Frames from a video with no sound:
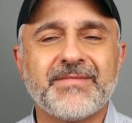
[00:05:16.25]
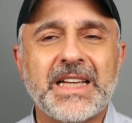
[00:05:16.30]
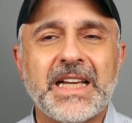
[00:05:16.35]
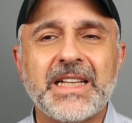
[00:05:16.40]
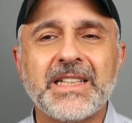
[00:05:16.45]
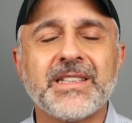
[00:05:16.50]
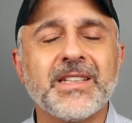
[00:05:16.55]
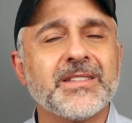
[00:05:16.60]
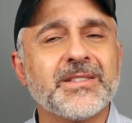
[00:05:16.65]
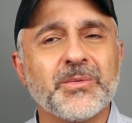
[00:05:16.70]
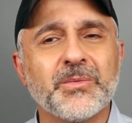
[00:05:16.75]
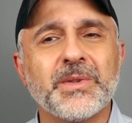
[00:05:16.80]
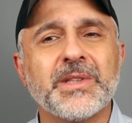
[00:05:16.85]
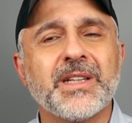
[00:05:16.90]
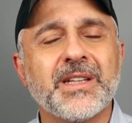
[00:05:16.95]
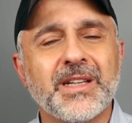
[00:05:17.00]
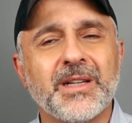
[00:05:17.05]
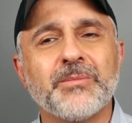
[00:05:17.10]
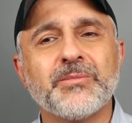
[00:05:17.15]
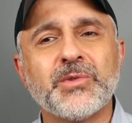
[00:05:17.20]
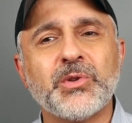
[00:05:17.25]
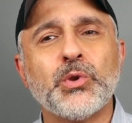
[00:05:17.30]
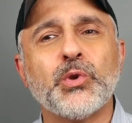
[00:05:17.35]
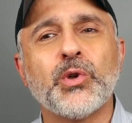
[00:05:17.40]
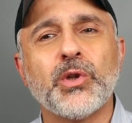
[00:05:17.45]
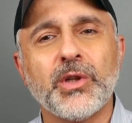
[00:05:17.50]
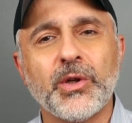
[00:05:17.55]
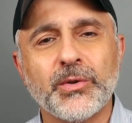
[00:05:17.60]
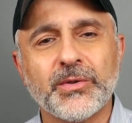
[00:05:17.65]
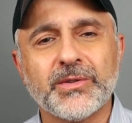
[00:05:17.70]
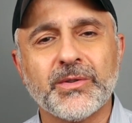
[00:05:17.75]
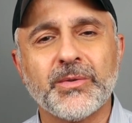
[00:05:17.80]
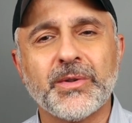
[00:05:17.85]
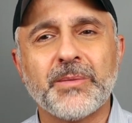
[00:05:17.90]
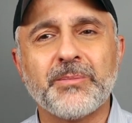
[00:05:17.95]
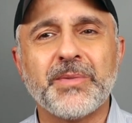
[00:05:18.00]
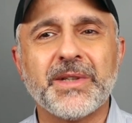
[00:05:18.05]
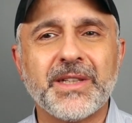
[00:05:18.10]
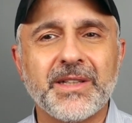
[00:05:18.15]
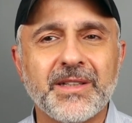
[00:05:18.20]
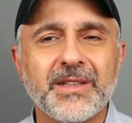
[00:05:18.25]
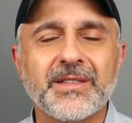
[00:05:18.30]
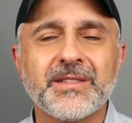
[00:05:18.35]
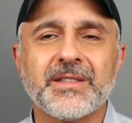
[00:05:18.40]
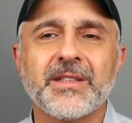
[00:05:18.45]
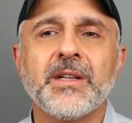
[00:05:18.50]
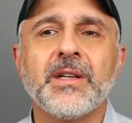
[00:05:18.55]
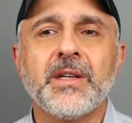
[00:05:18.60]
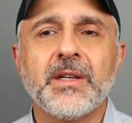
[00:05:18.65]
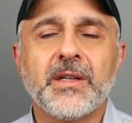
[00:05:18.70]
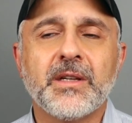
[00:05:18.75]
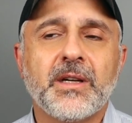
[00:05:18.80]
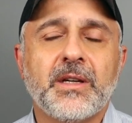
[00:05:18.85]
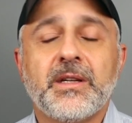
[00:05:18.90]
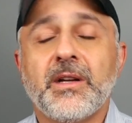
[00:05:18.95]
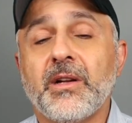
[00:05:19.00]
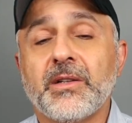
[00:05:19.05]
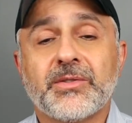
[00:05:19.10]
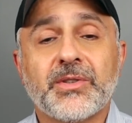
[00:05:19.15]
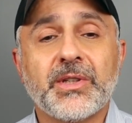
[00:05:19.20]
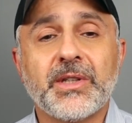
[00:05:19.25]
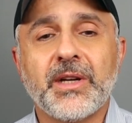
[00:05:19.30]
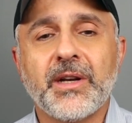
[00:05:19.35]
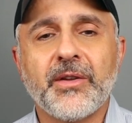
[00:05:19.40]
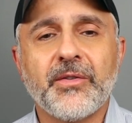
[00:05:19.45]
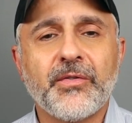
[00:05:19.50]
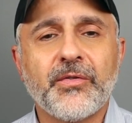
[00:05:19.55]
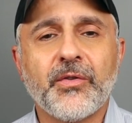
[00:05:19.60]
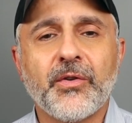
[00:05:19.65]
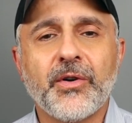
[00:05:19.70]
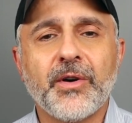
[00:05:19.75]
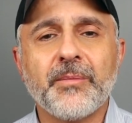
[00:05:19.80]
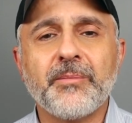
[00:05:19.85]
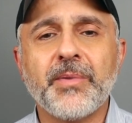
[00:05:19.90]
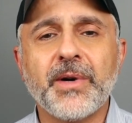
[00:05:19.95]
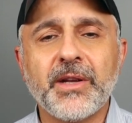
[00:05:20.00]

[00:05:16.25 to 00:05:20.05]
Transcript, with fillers: it doesn't really come too close to it, but it is an alternative for it.